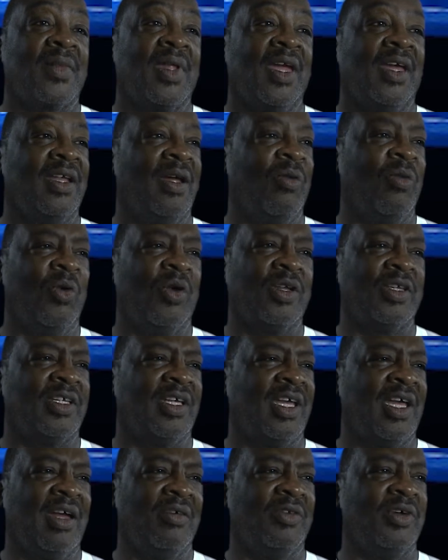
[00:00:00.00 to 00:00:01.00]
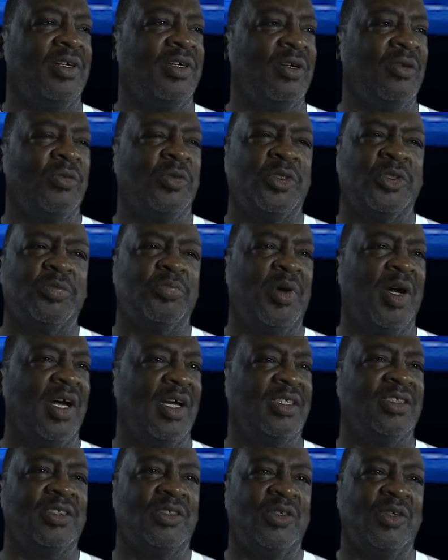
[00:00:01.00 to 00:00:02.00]
And I wanted to have a good
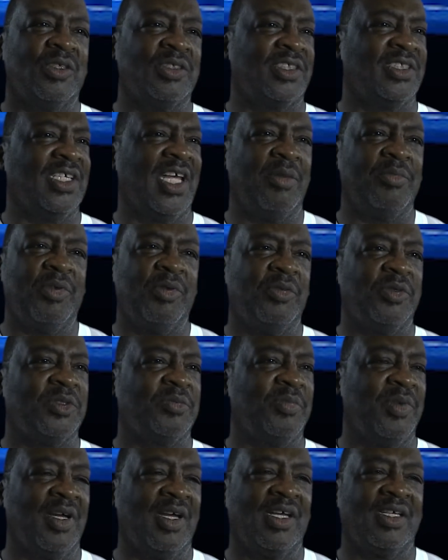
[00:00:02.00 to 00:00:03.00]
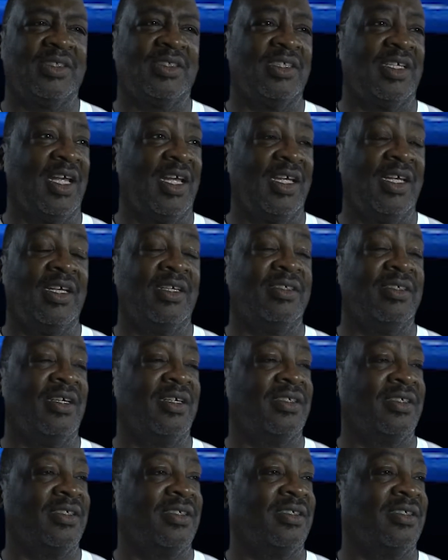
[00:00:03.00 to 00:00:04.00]
response, a snappy response, and I had
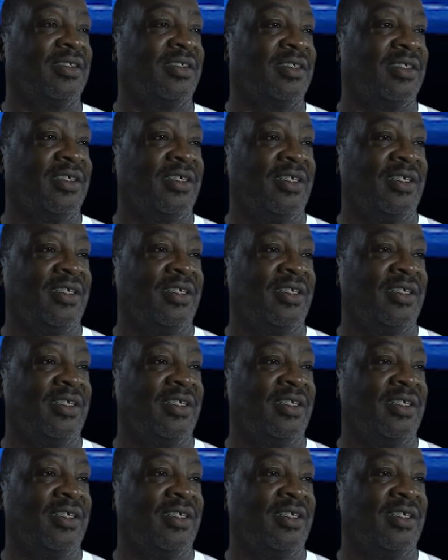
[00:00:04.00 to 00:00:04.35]
nothing.